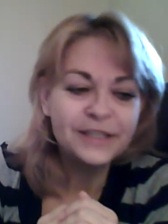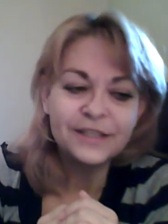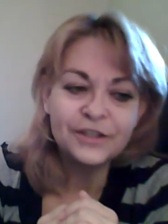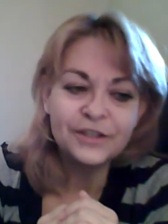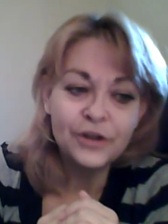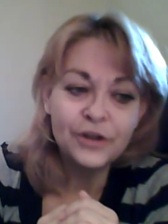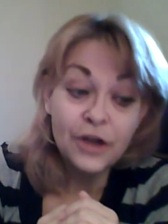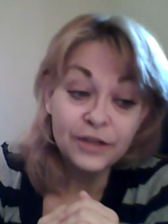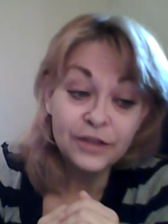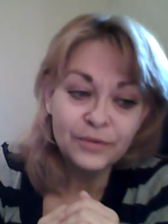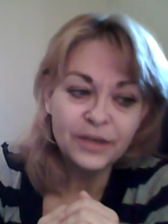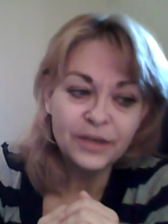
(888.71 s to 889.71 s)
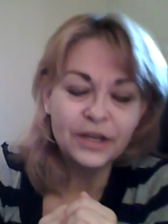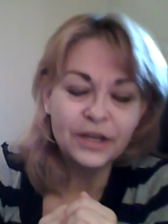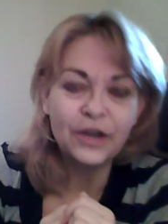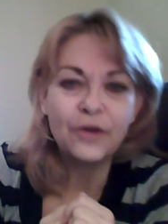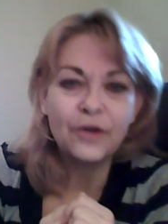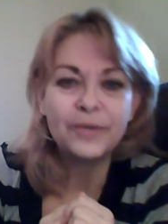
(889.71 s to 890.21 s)
is not the way to
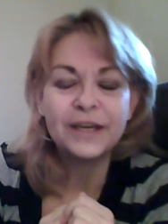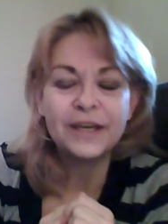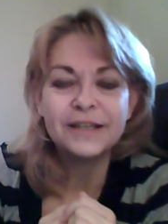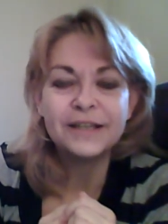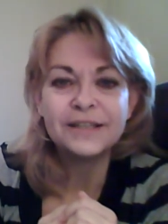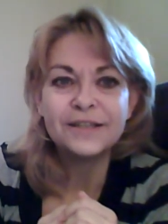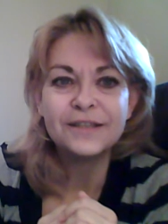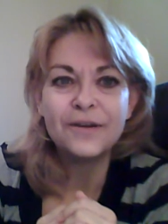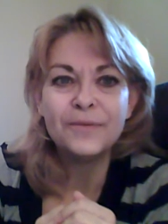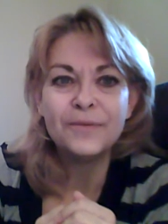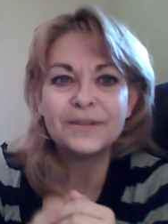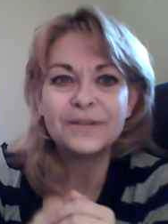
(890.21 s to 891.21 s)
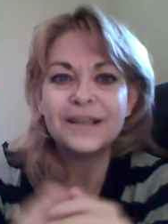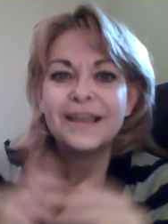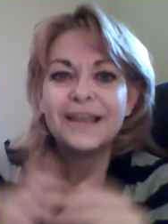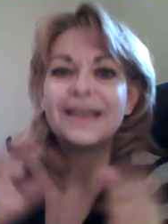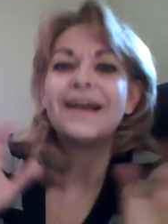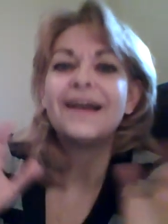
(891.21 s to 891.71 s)
go because it's almost
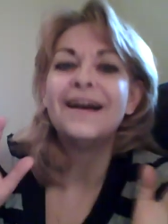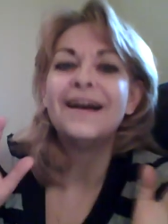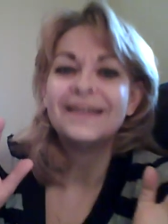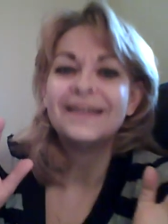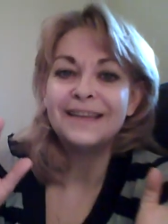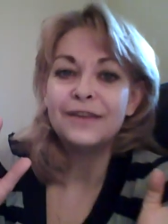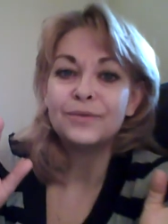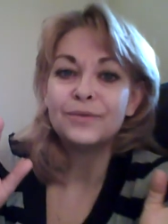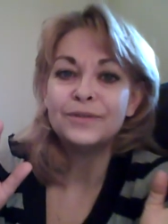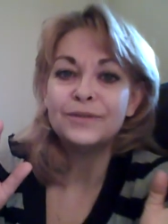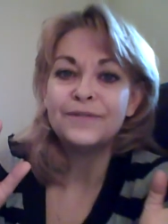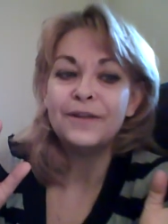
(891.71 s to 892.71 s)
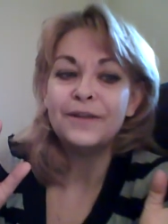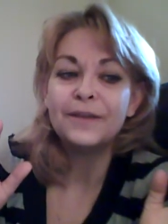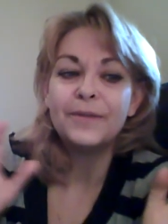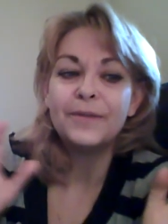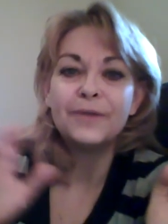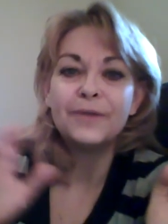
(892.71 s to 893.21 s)
like, ah, yeah, the world's falling
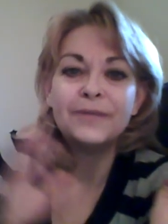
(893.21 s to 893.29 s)
apart.